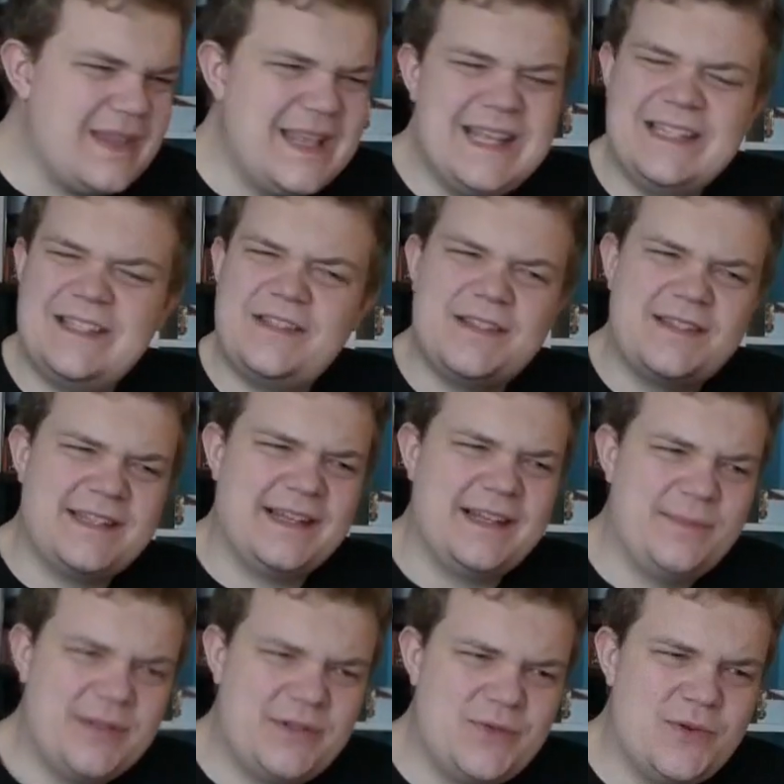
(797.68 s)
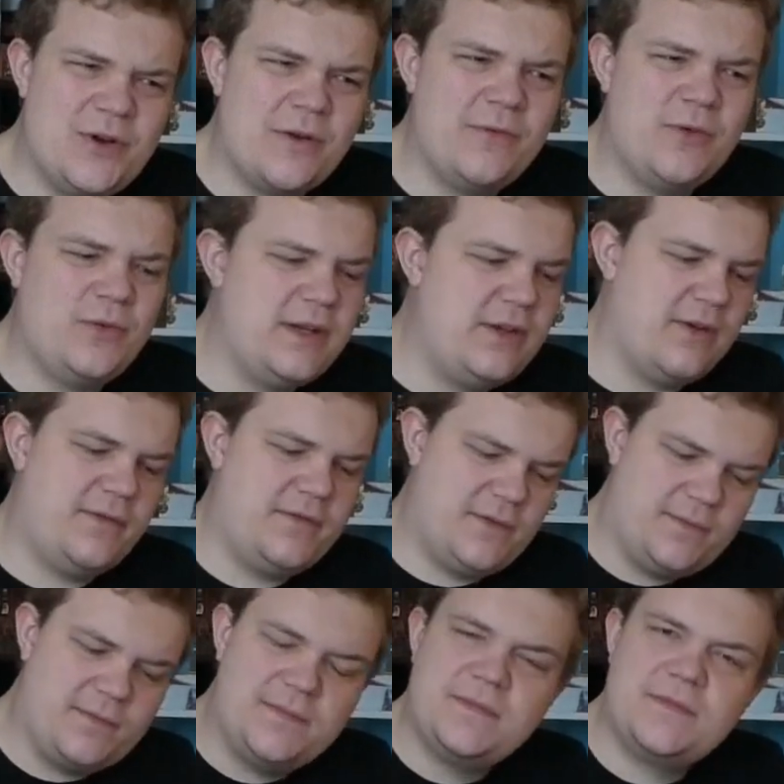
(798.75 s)
It's just a little bit too convoluted. You have
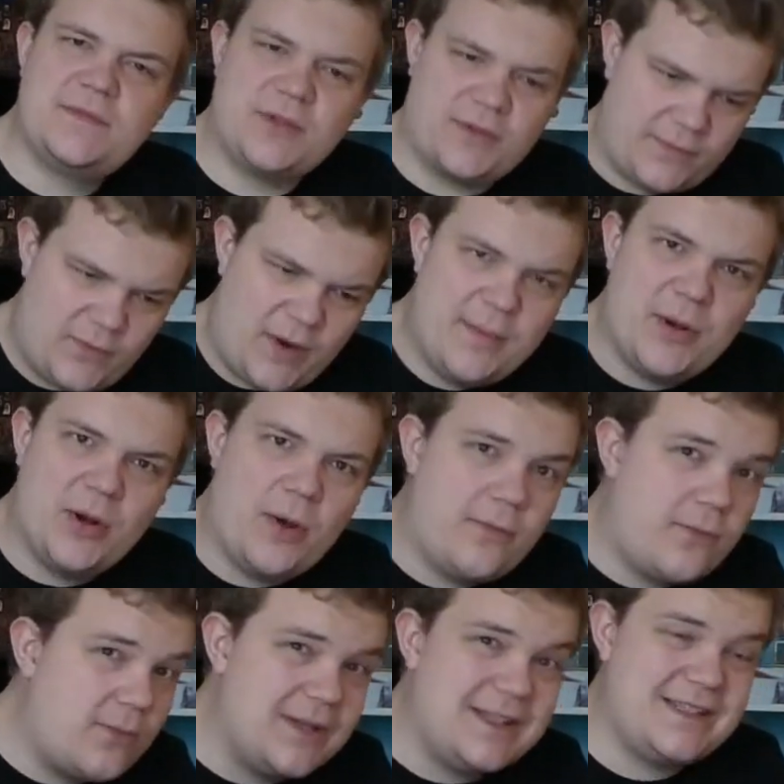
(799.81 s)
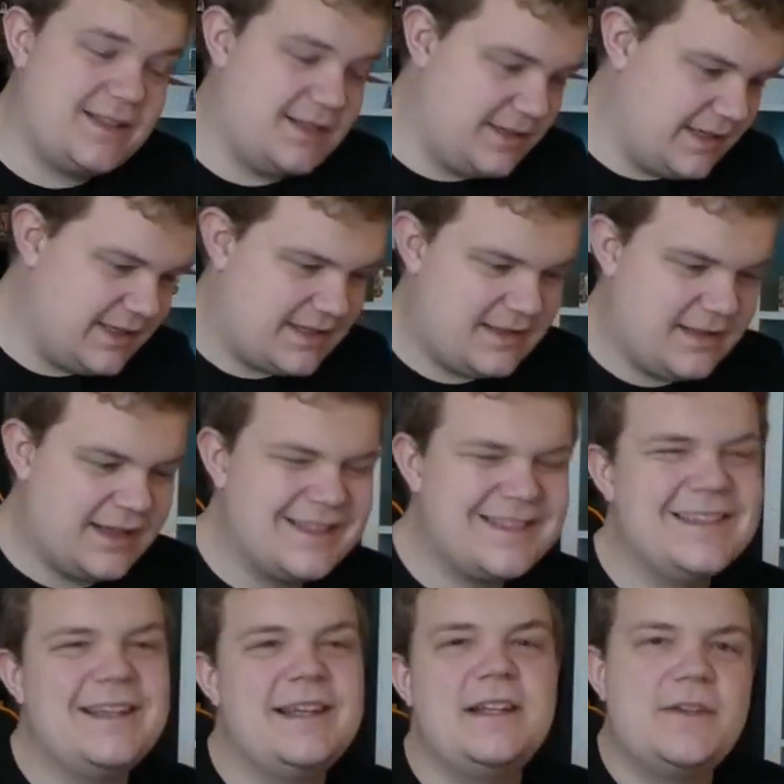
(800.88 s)
to sort of wipe it off, which it's not
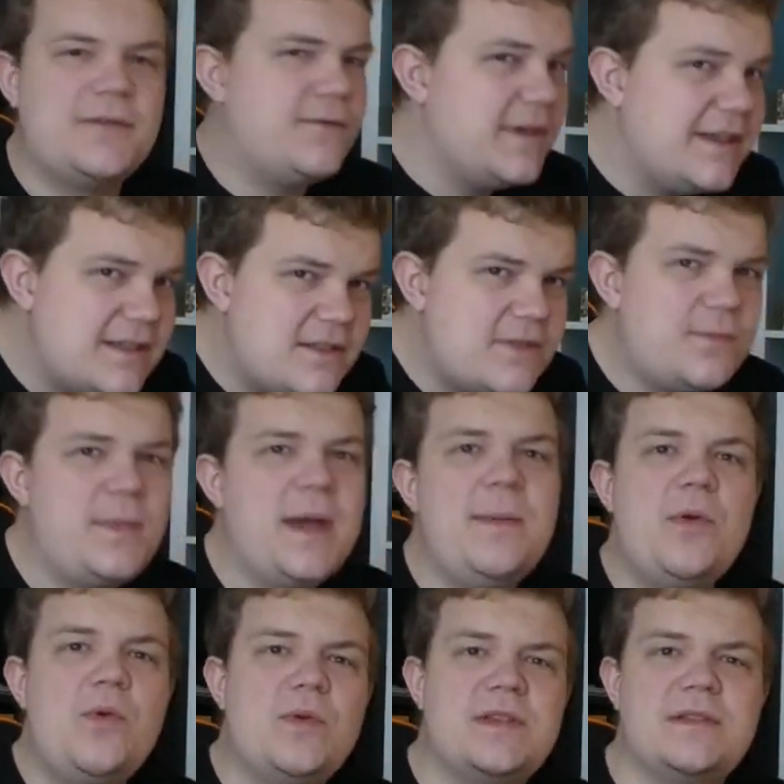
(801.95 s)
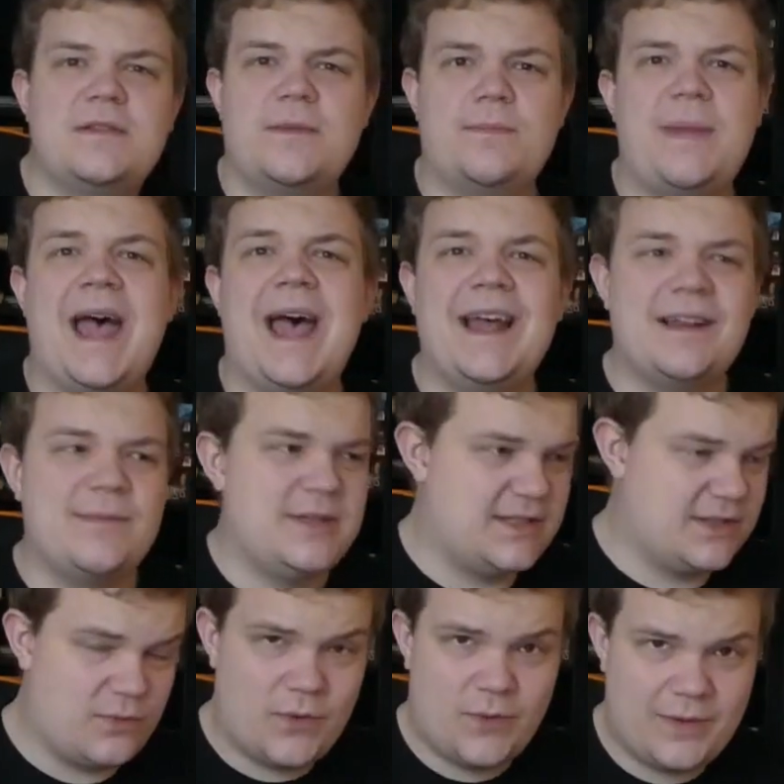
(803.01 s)
the thickest of paper, which is not bad. I mean, it's
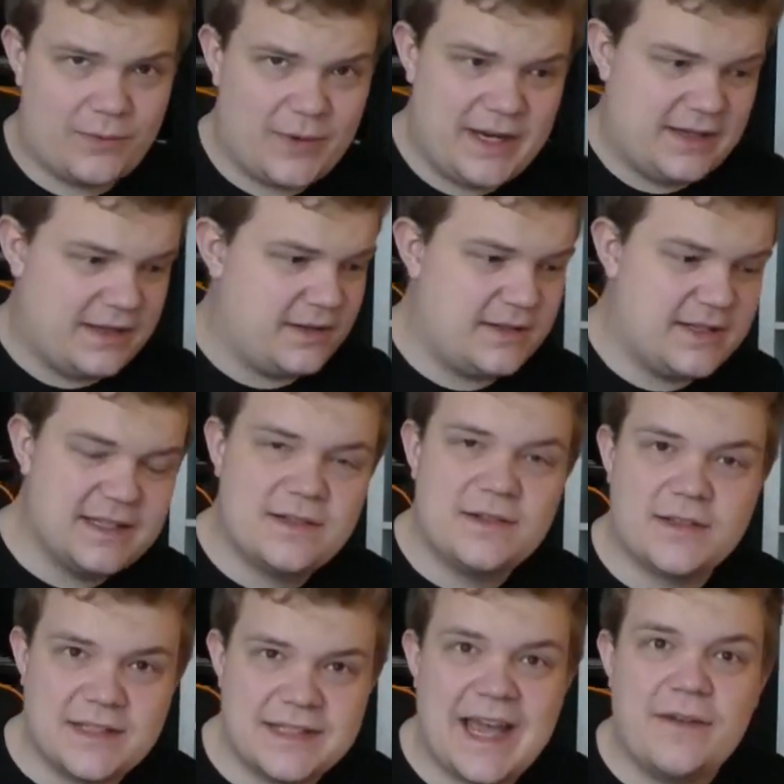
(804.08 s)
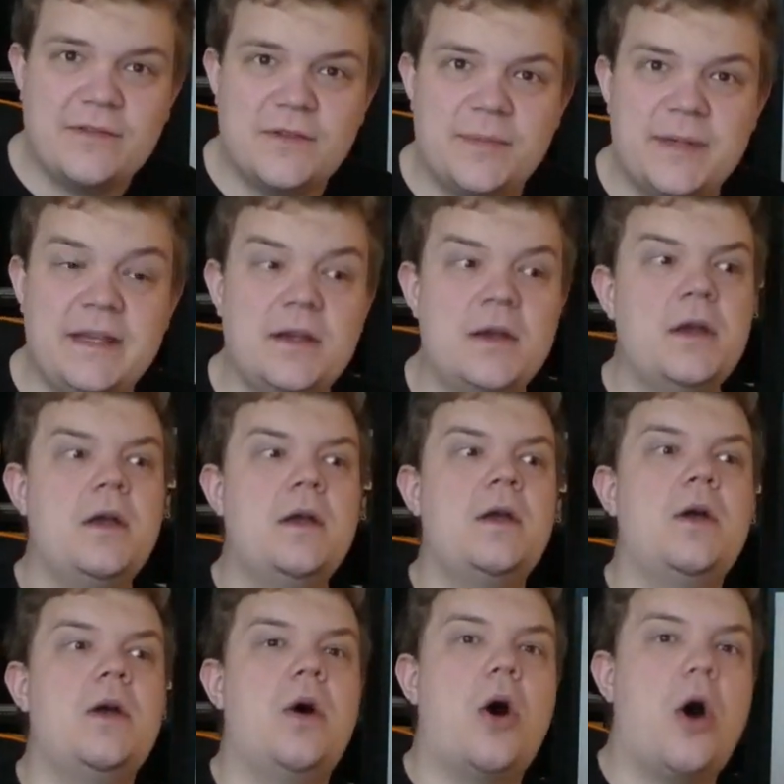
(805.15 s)
the road on the right. It doesn't have to be,
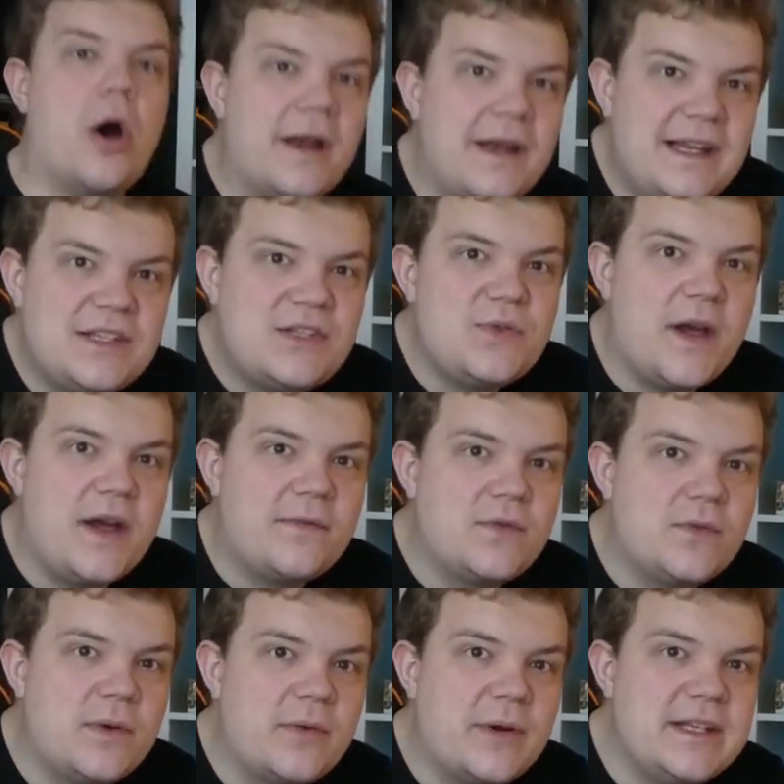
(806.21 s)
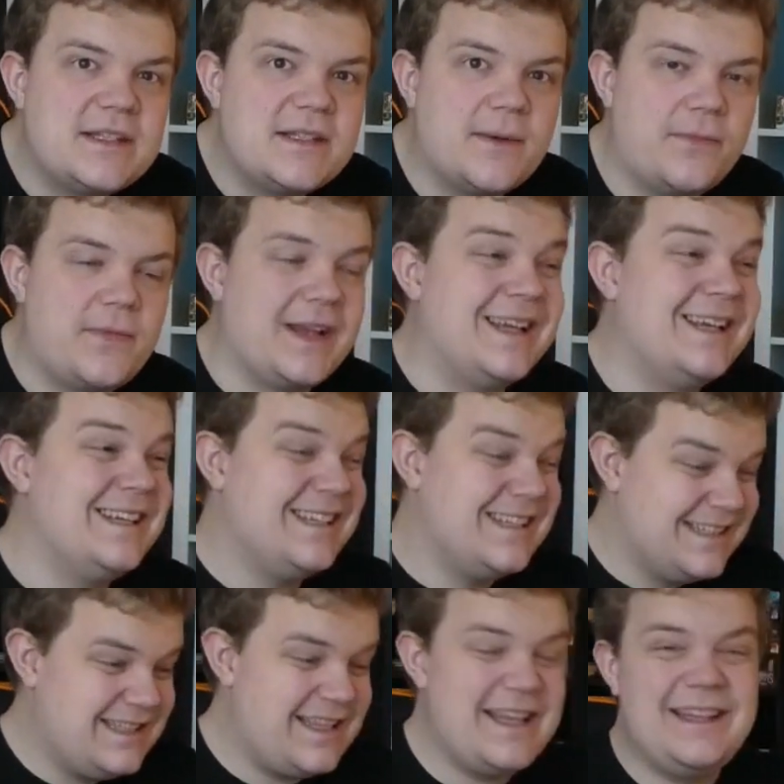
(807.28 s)
unless you have to erase something.
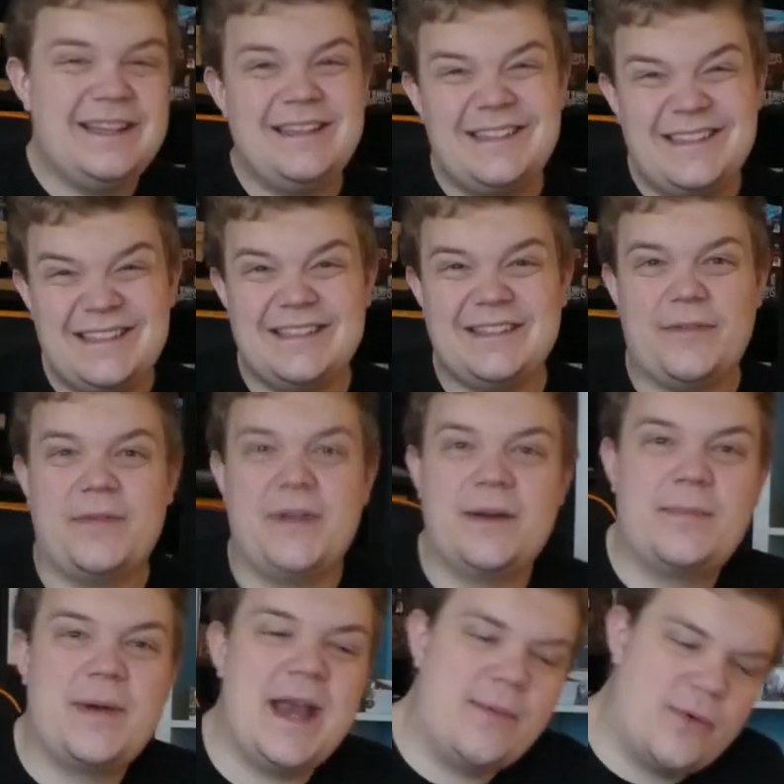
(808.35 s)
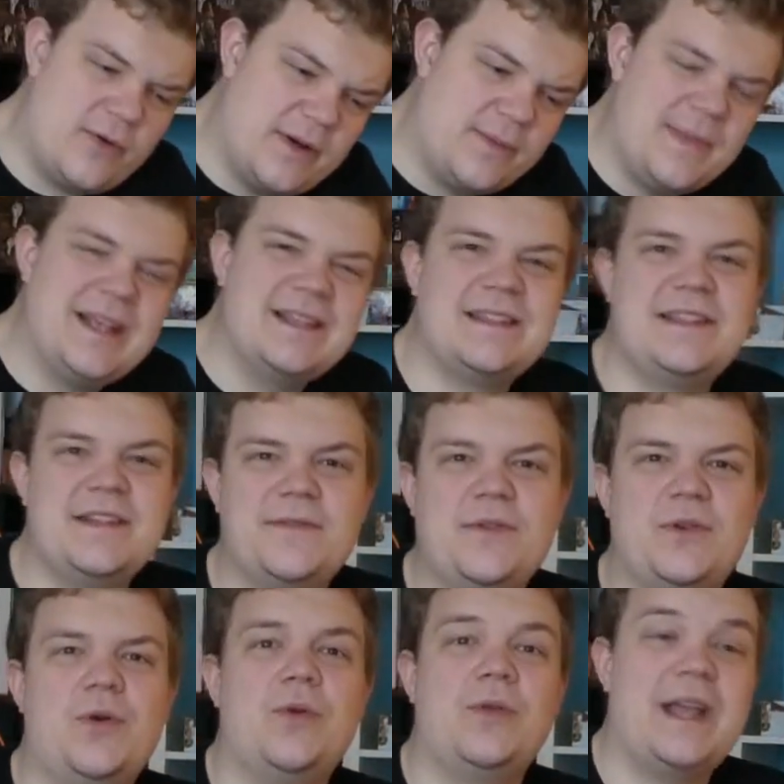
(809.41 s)
Then the thinner paper, it makes it
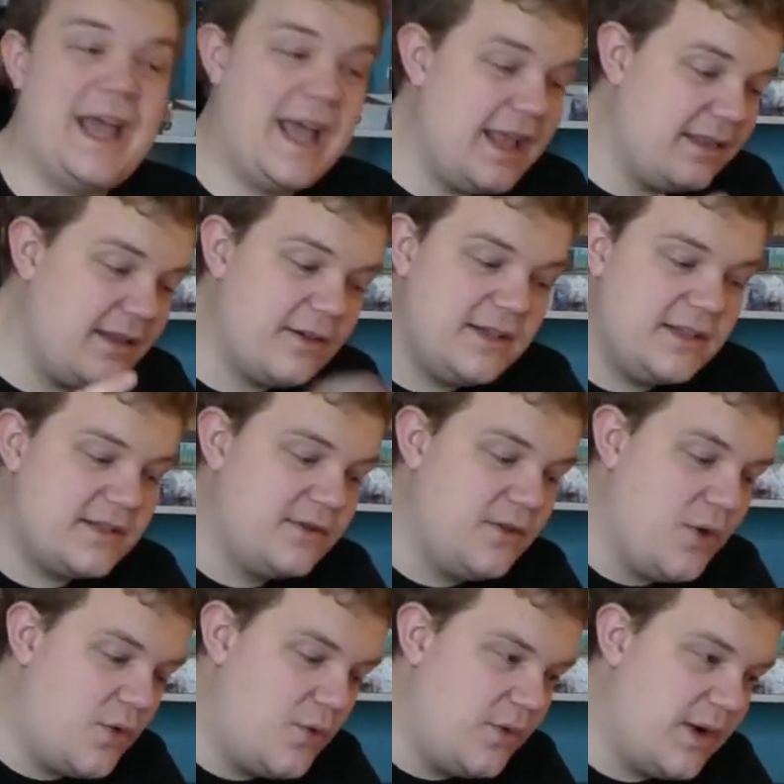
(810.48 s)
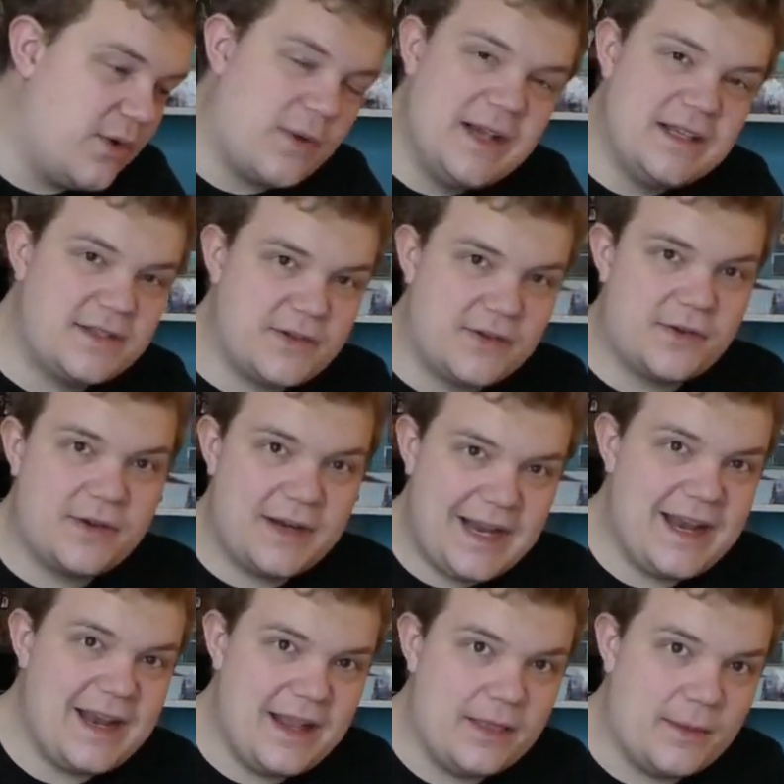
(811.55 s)
difficult, and there is no eraser
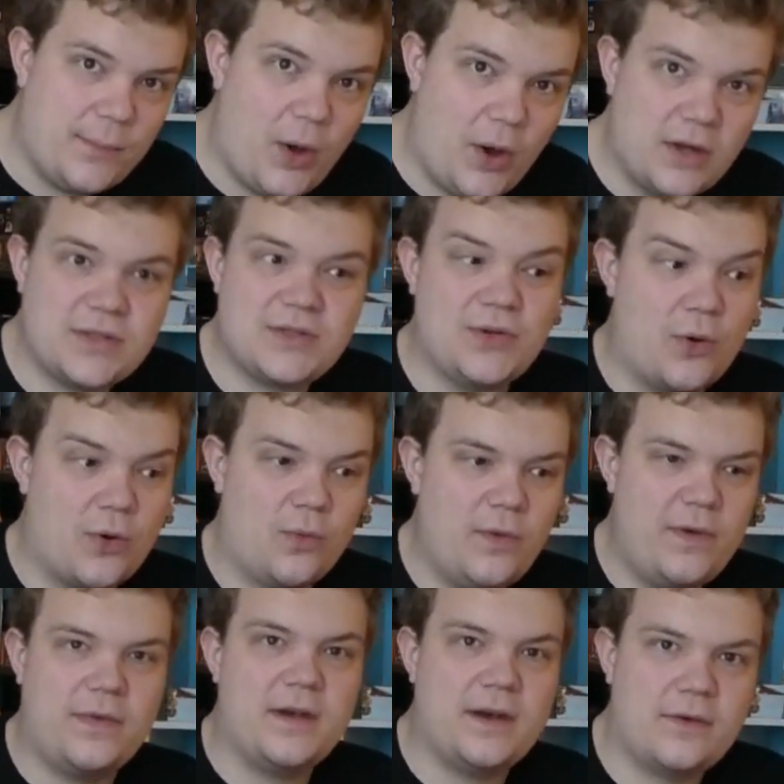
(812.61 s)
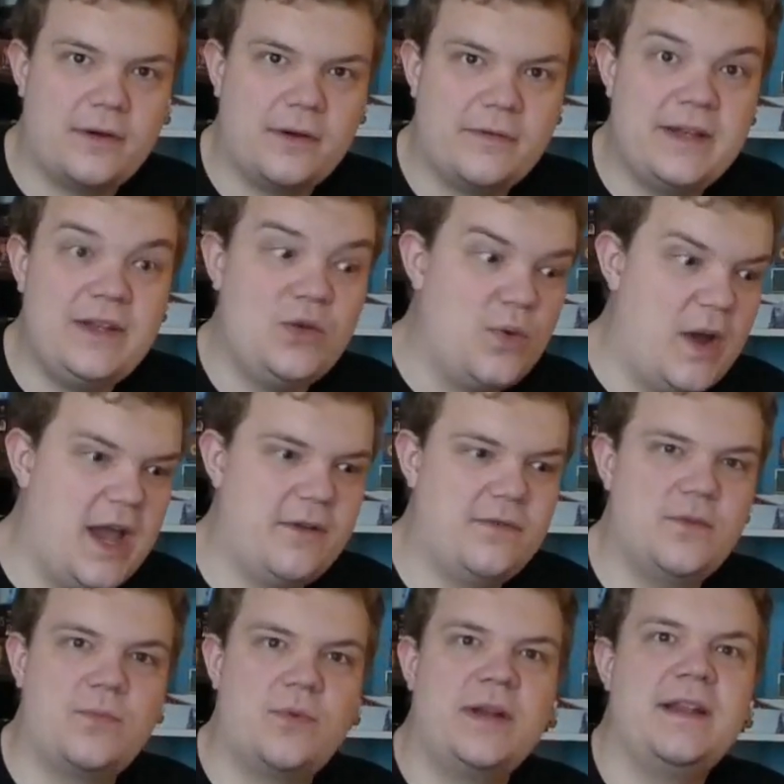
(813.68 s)
in the box or with it or anything. You have
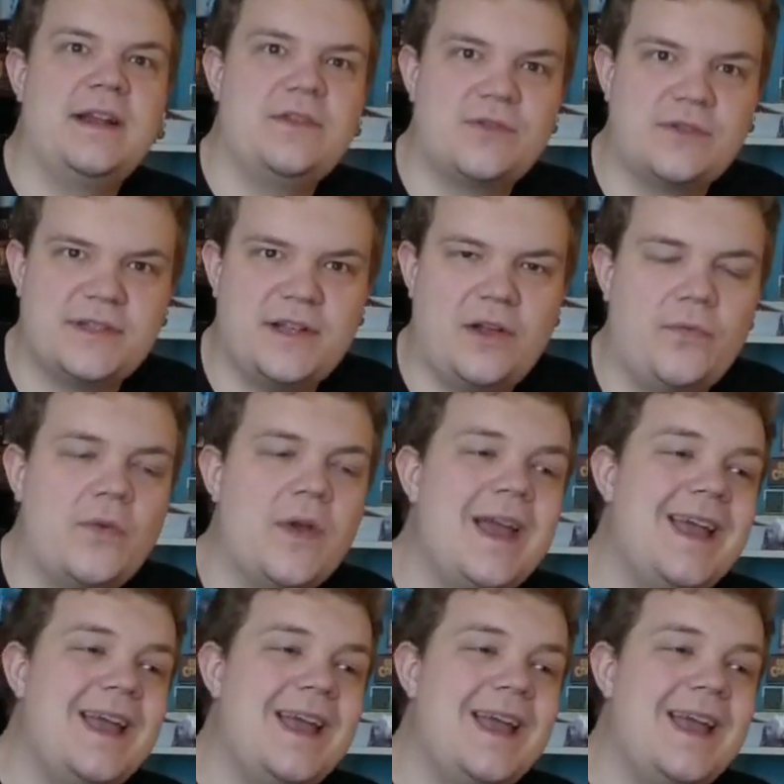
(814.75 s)
to bring that yourself.